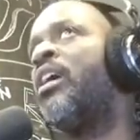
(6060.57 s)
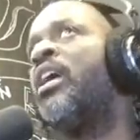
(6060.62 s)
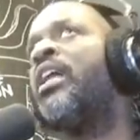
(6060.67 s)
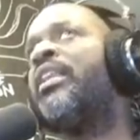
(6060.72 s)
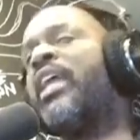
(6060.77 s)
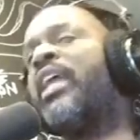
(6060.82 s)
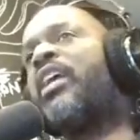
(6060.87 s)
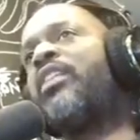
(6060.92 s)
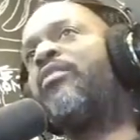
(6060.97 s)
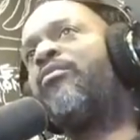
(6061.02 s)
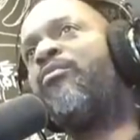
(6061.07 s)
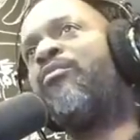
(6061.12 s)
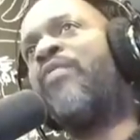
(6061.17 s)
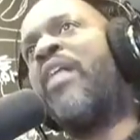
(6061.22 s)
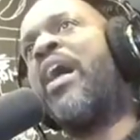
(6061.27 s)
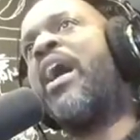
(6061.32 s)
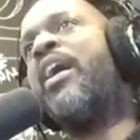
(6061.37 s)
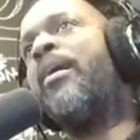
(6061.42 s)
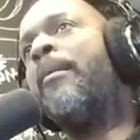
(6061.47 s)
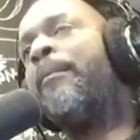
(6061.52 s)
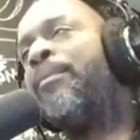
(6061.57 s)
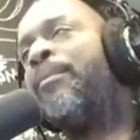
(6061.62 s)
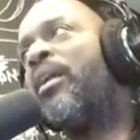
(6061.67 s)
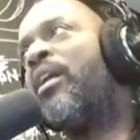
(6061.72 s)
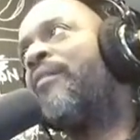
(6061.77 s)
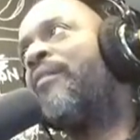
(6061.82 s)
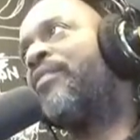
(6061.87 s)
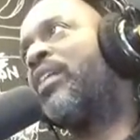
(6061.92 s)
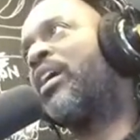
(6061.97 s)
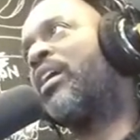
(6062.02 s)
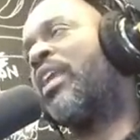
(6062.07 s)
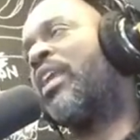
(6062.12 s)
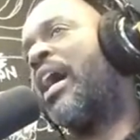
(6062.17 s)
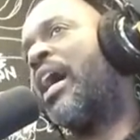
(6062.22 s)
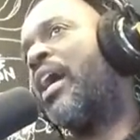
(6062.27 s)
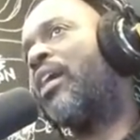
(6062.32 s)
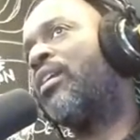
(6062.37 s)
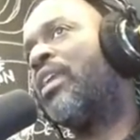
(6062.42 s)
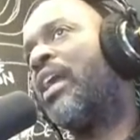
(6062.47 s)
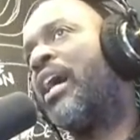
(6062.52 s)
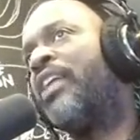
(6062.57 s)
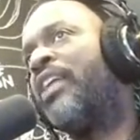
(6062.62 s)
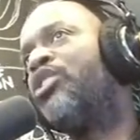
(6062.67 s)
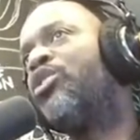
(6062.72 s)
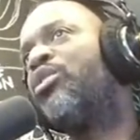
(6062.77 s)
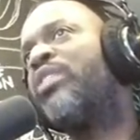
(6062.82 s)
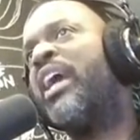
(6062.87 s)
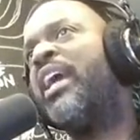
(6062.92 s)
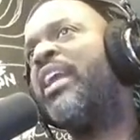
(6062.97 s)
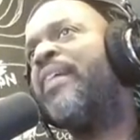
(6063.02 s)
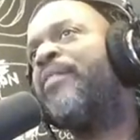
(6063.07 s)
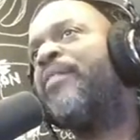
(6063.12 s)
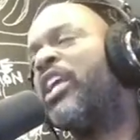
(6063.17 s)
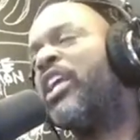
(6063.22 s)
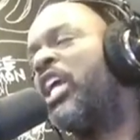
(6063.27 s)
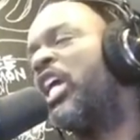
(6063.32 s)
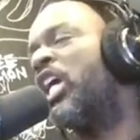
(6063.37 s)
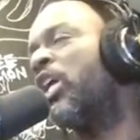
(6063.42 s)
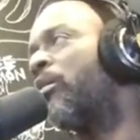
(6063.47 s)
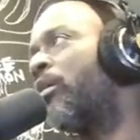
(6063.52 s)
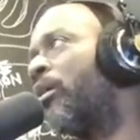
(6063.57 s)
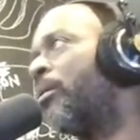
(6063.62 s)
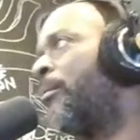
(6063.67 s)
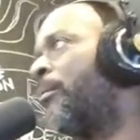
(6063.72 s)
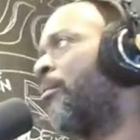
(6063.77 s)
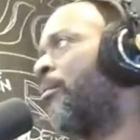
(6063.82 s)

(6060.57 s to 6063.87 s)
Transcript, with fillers: They fly above the cloud line. You can't even hear them.